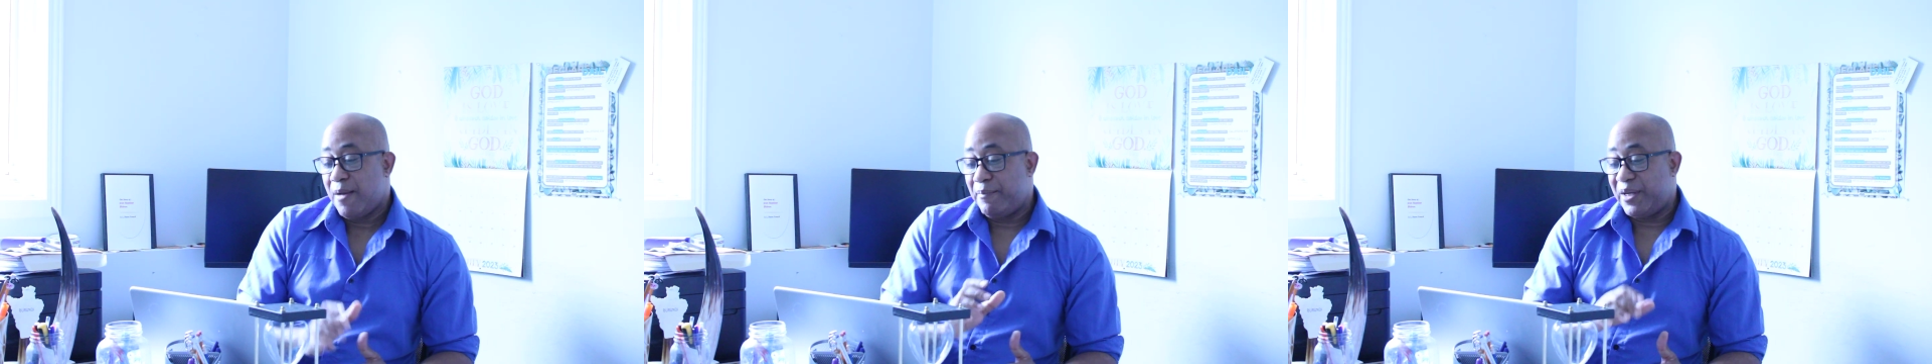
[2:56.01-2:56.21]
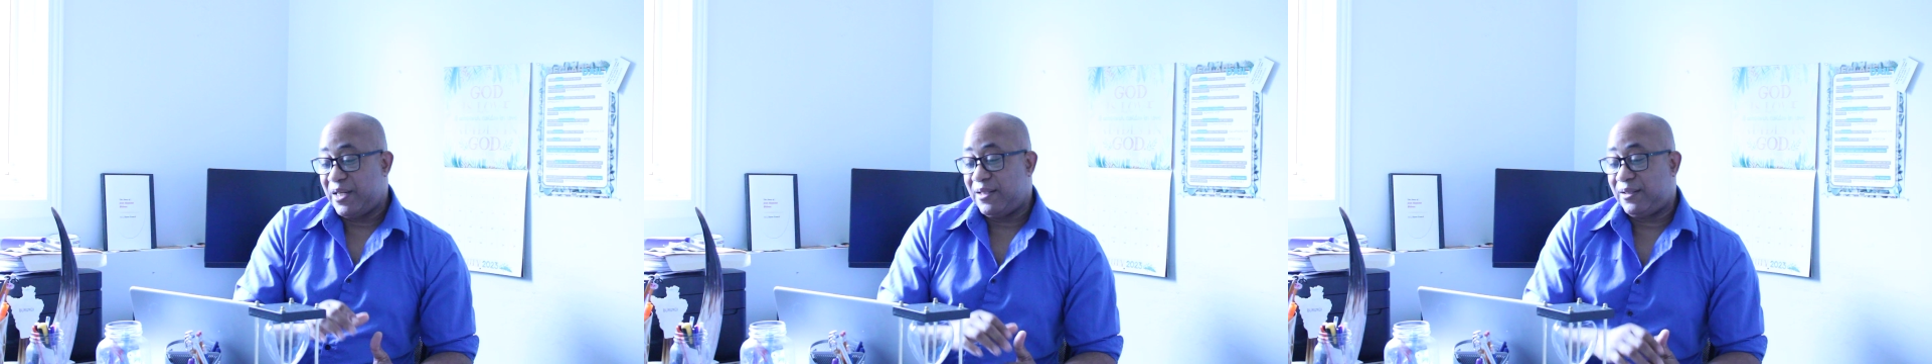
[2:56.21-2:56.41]

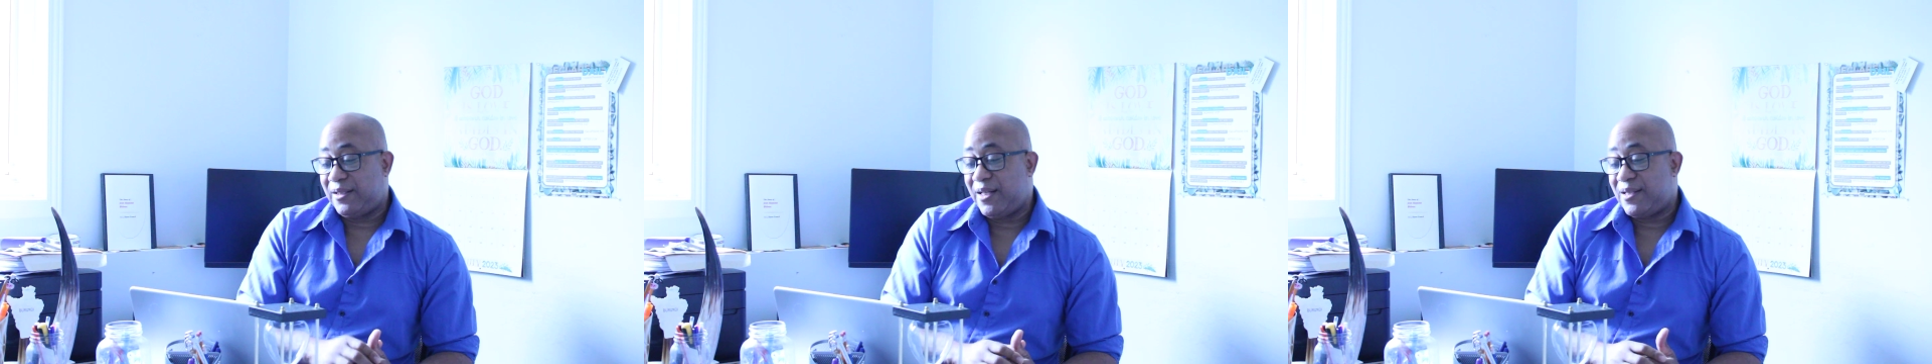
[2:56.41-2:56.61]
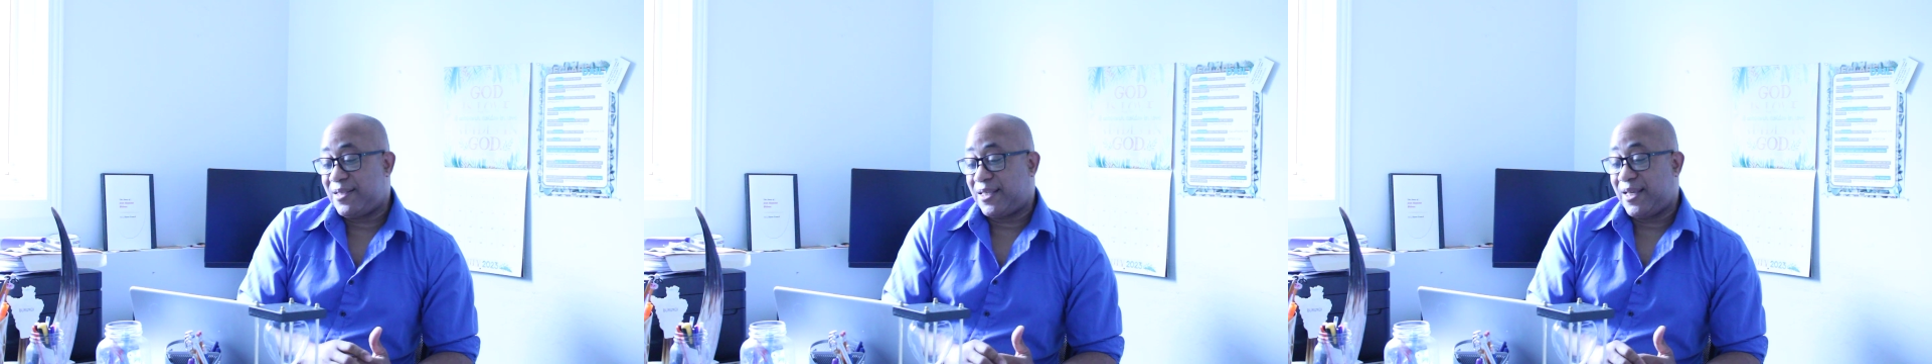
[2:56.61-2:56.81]
But in
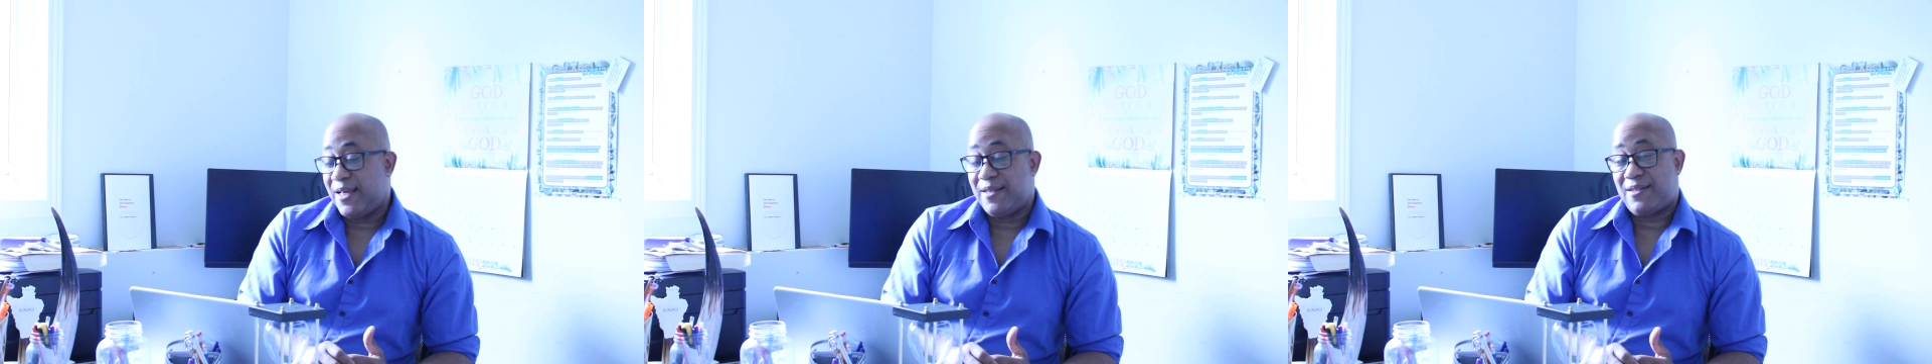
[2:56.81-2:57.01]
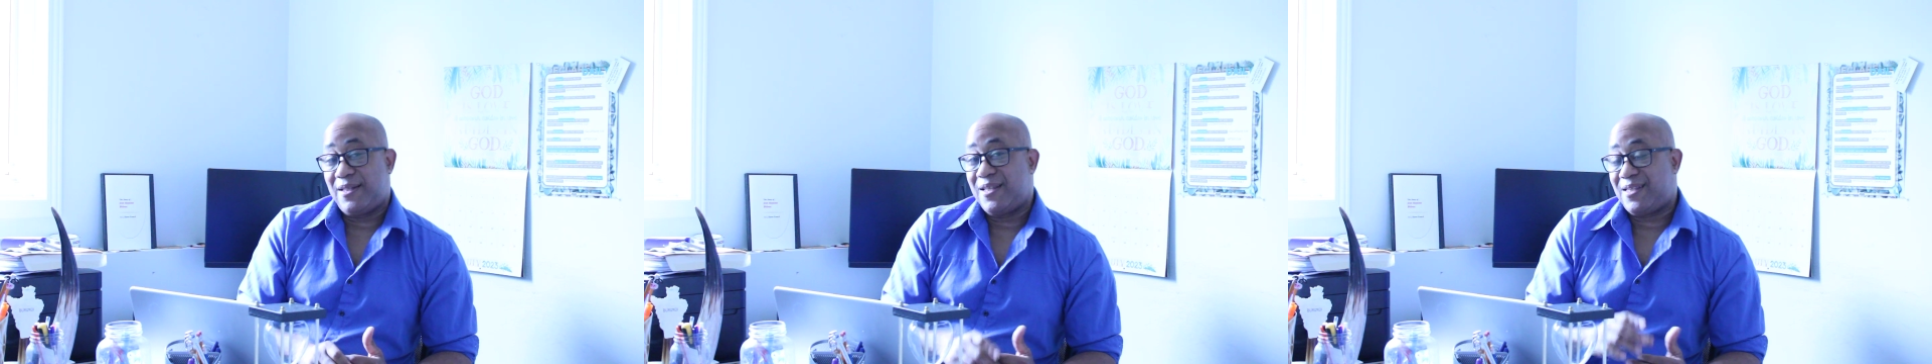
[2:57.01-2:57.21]
this
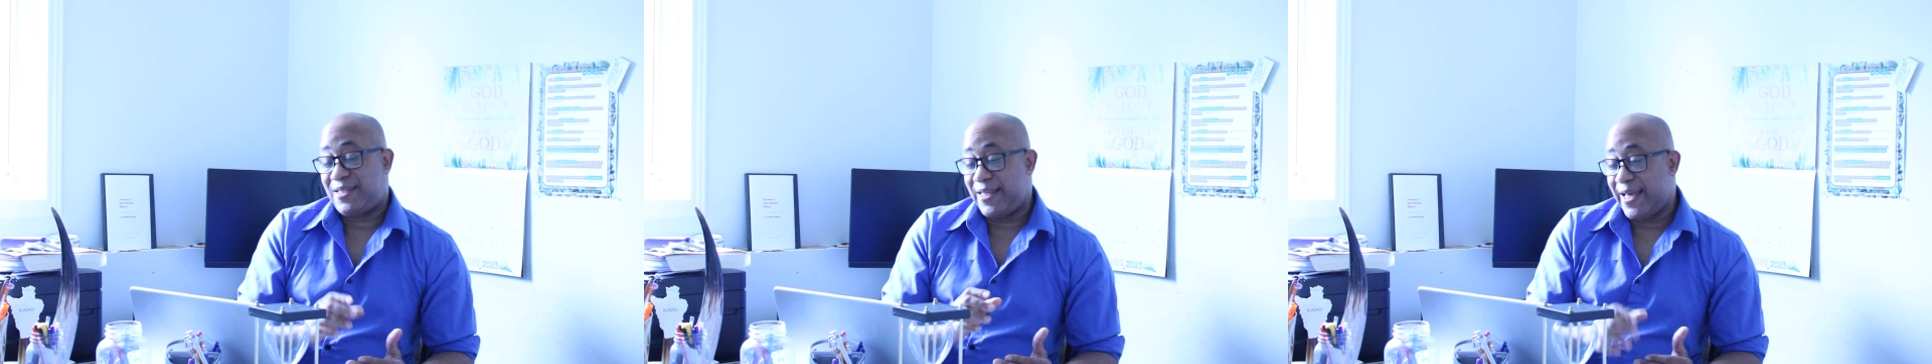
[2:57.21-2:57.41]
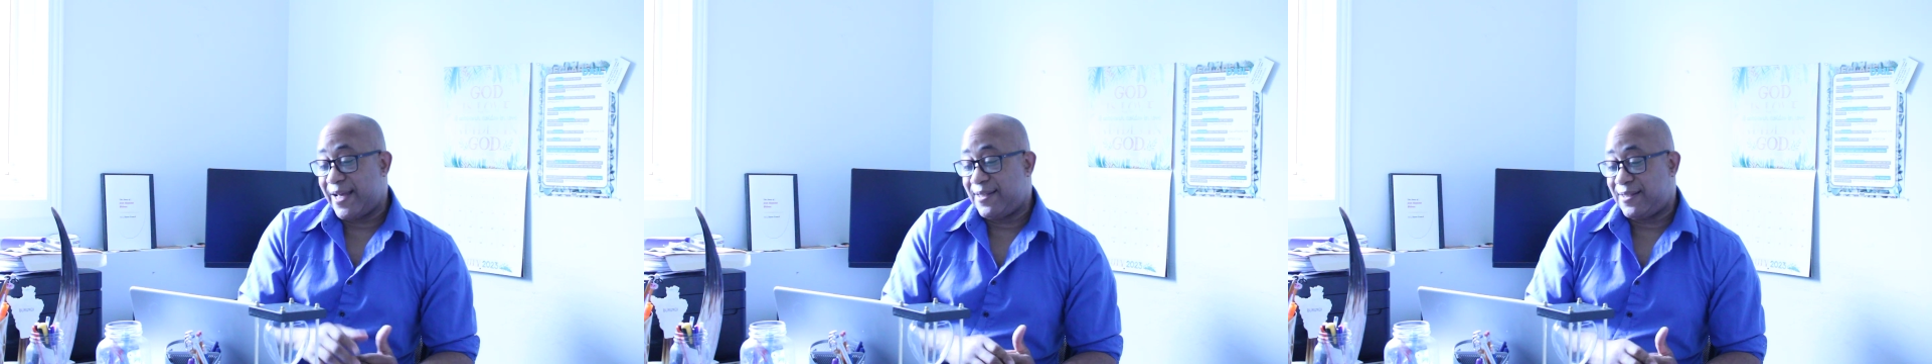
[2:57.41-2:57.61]
case, the
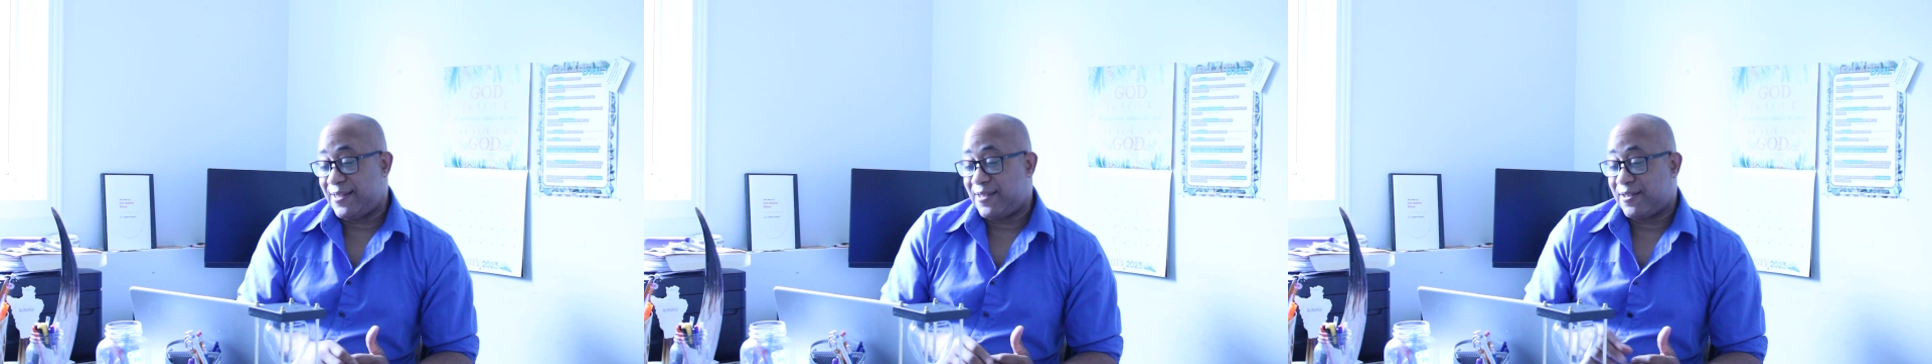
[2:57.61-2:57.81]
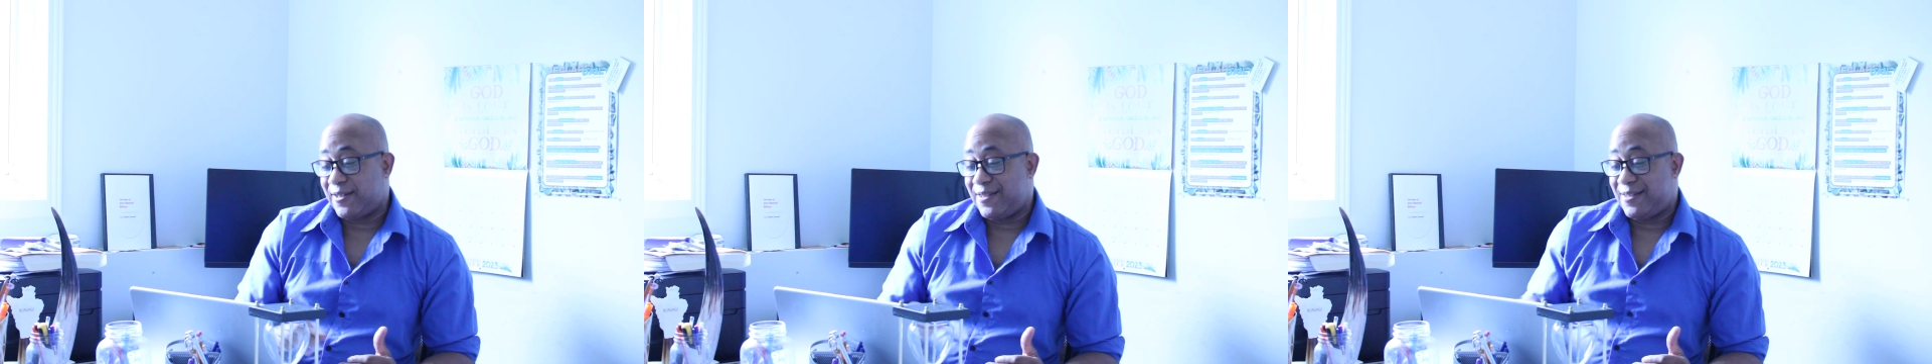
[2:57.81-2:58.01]

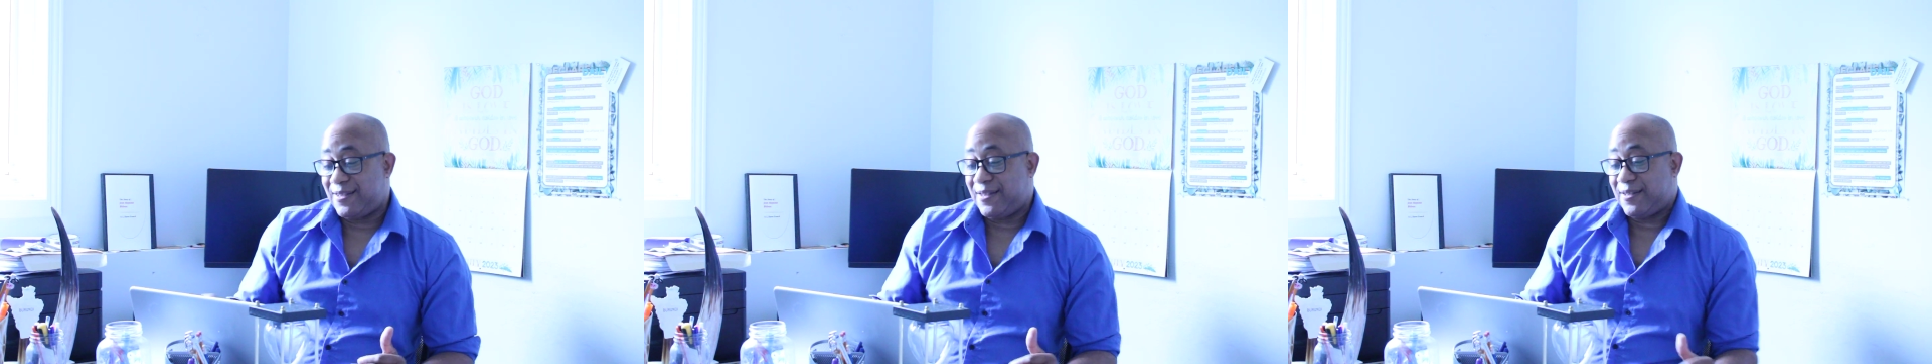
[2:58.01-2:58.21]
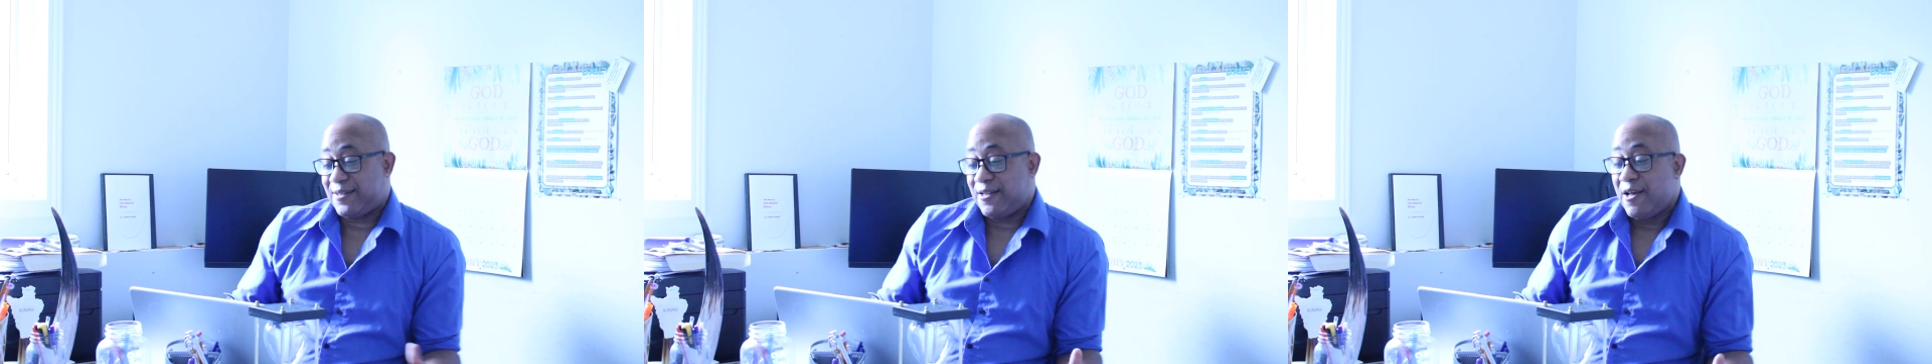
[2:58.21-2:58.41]
seances
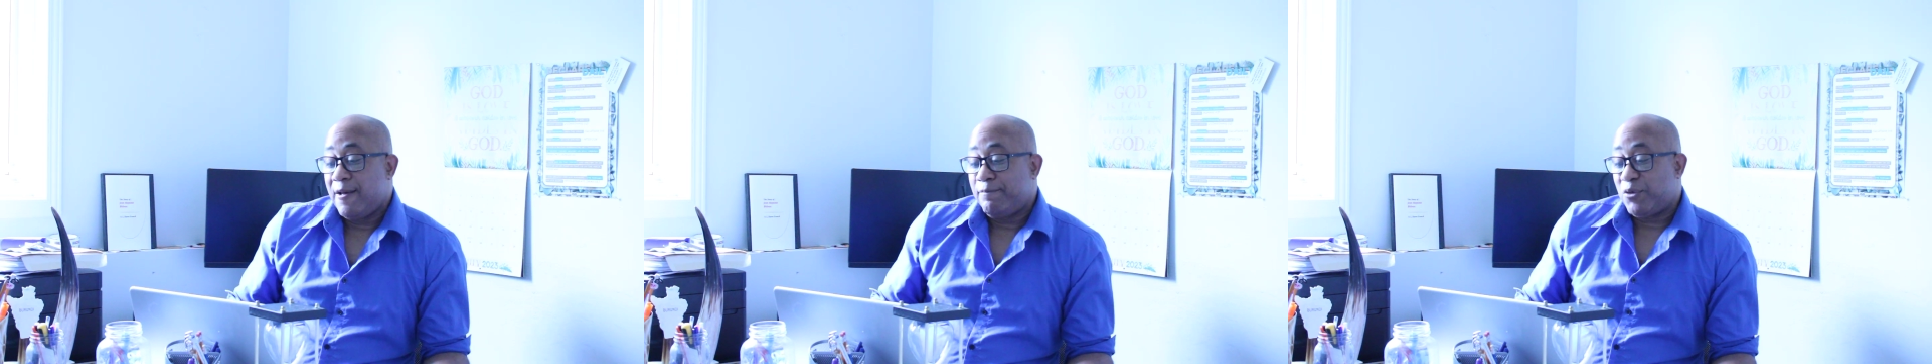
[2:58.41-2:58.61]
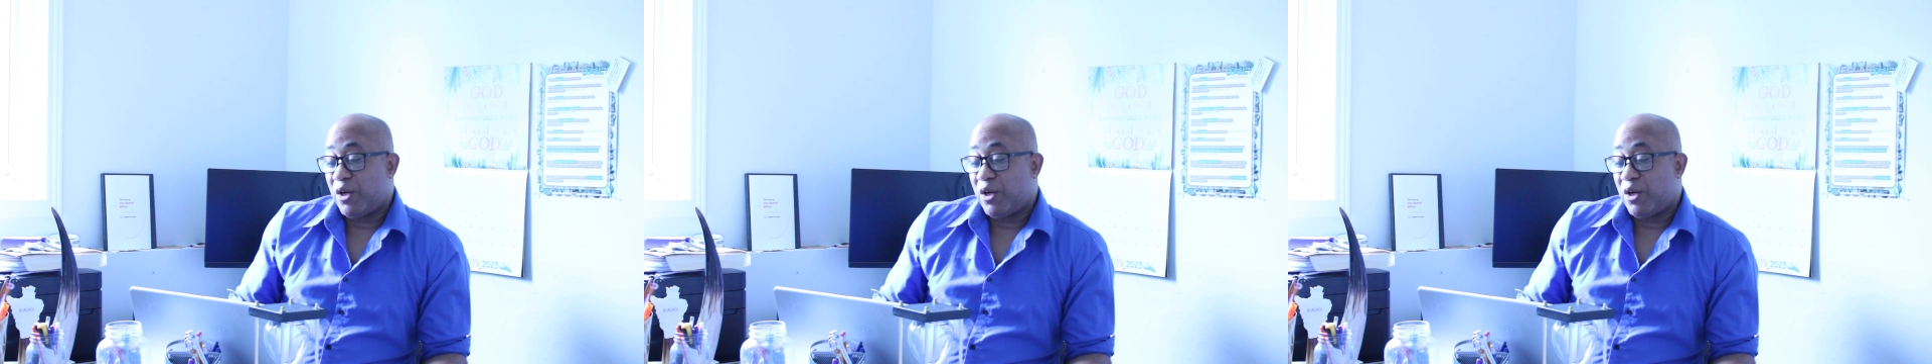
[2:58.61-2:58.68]
consist